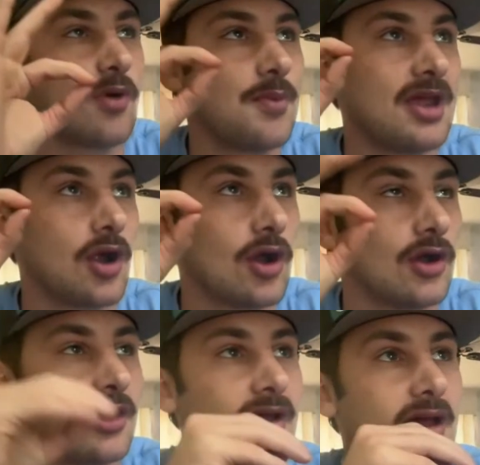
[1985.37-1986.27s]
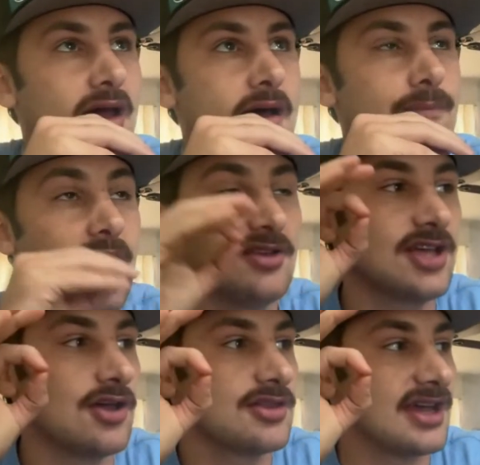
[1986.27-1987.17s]
what we heard. But I'll
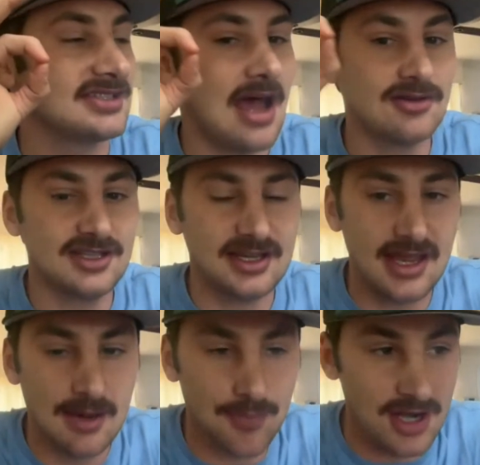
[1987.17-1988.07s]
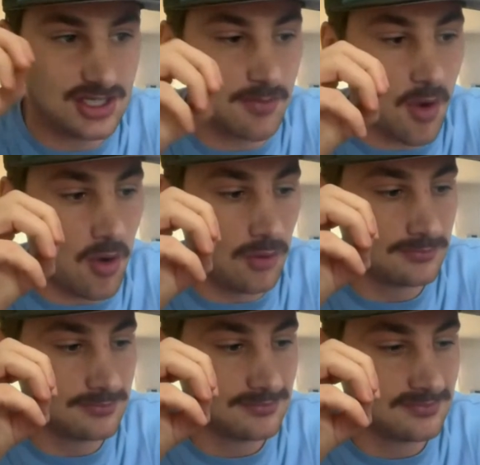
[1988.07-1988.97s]
tell you this. I was at the King of Prussia Mall,
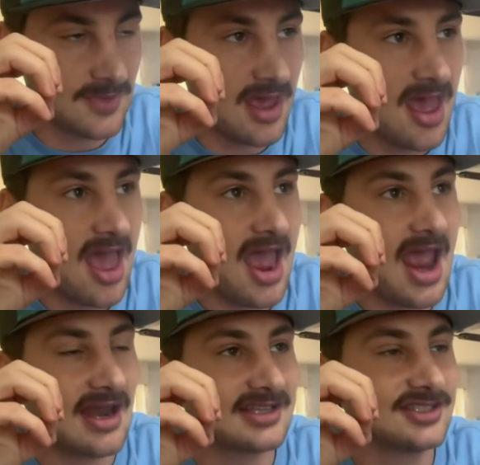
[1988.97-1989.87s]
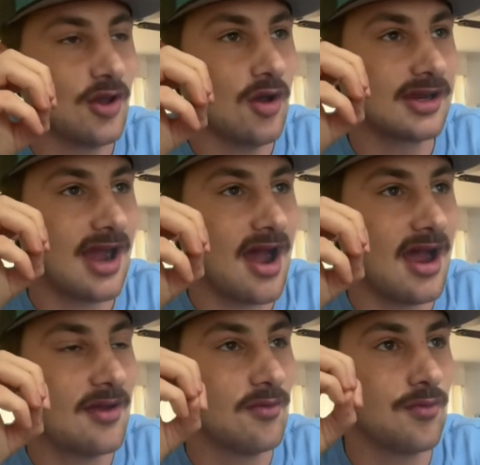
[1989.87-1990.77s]
and I saw a
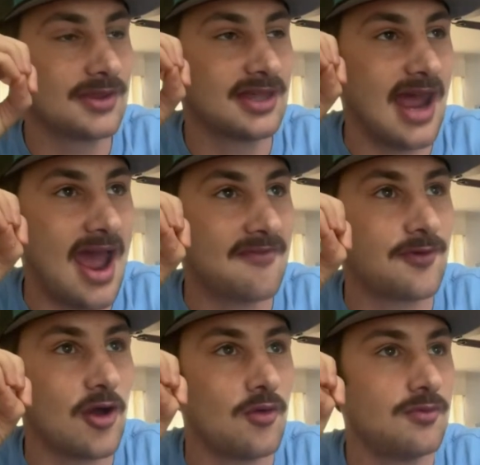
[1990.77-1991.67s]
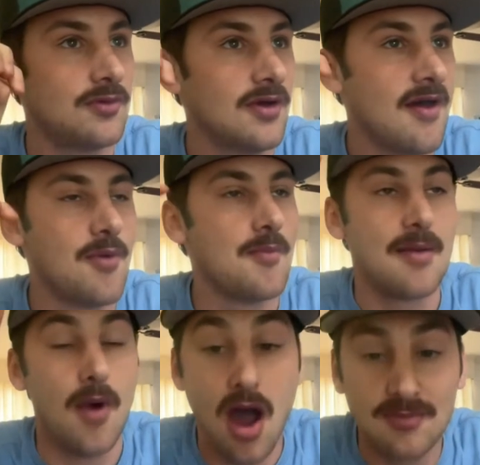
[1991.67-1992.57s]
guy with an afro. Well, my
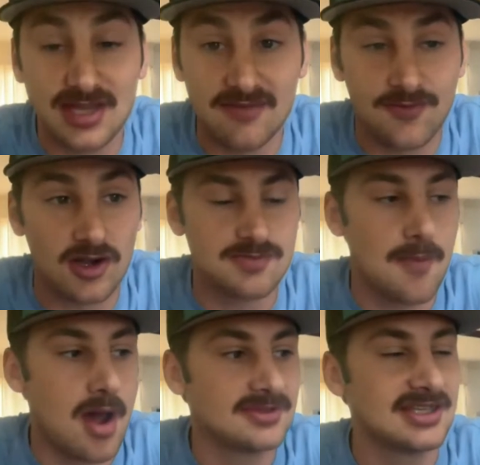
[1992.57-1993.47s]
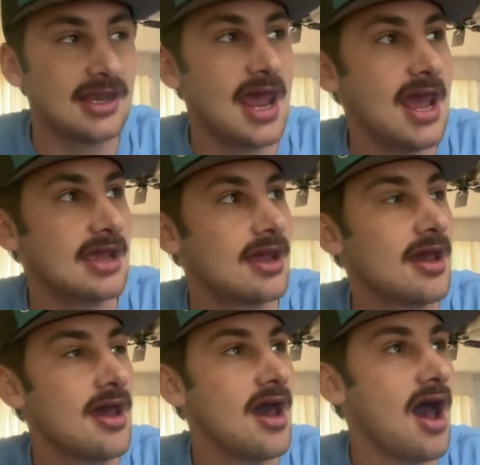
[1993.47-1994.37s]
mom did first. My mom said, hey,
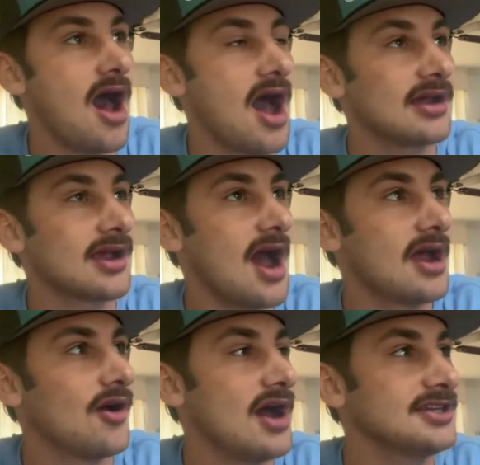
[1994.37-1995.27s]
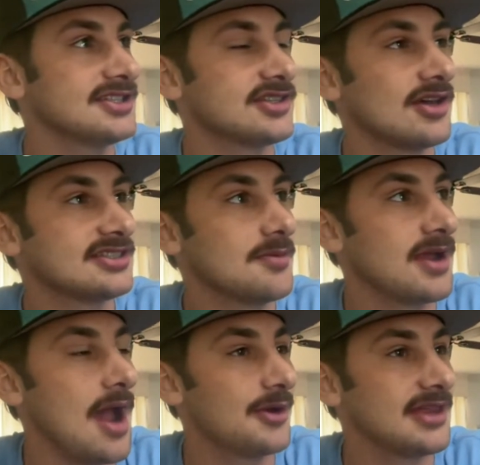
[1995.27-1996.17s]
Kyle, I just saw some
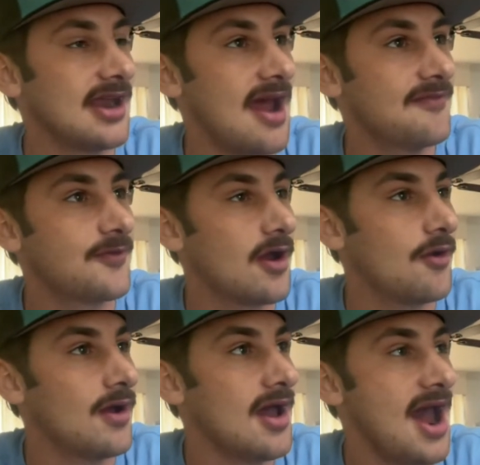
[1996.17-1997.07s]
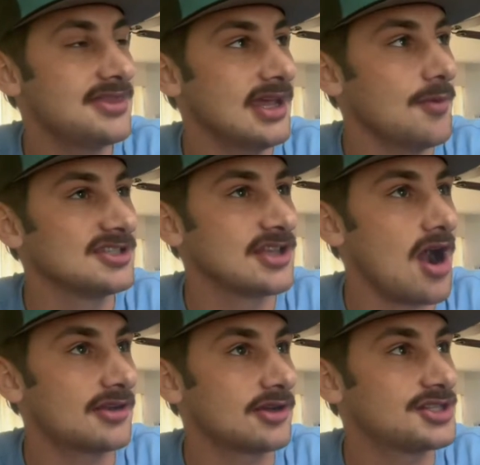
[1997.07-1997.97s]
guy with an afro. I think it was
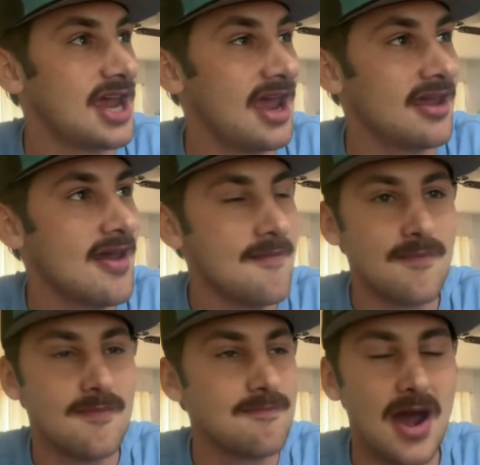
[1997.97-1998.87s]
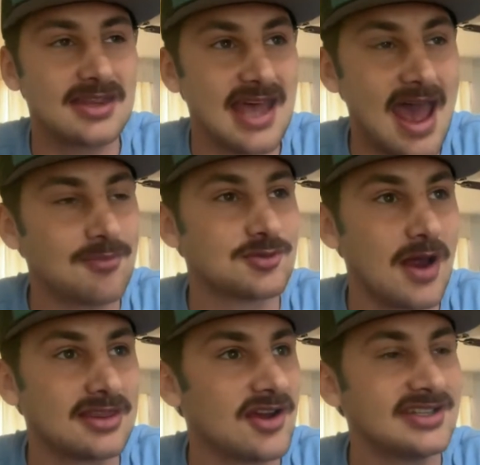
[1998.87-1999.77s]
Dr. J. My dad was
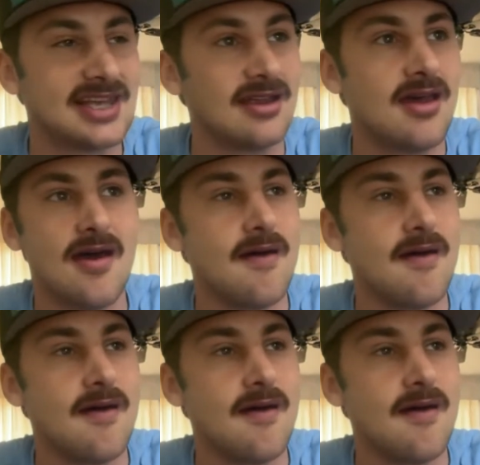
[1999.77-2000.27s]
right there. He said,